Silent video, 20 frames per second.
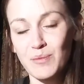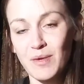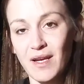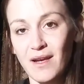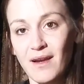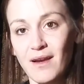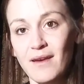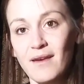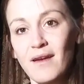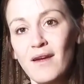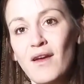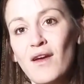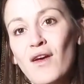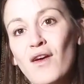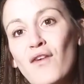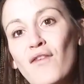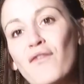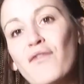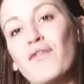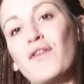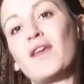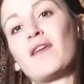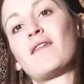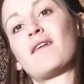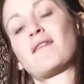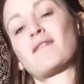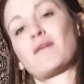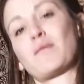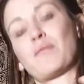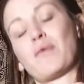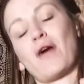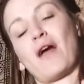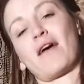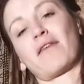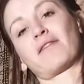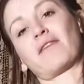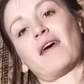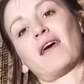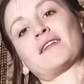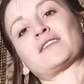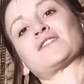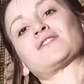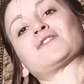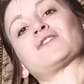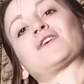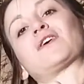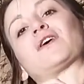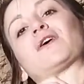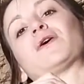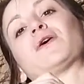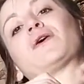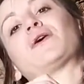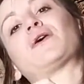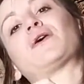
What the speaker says: bead, feeling the breath enter,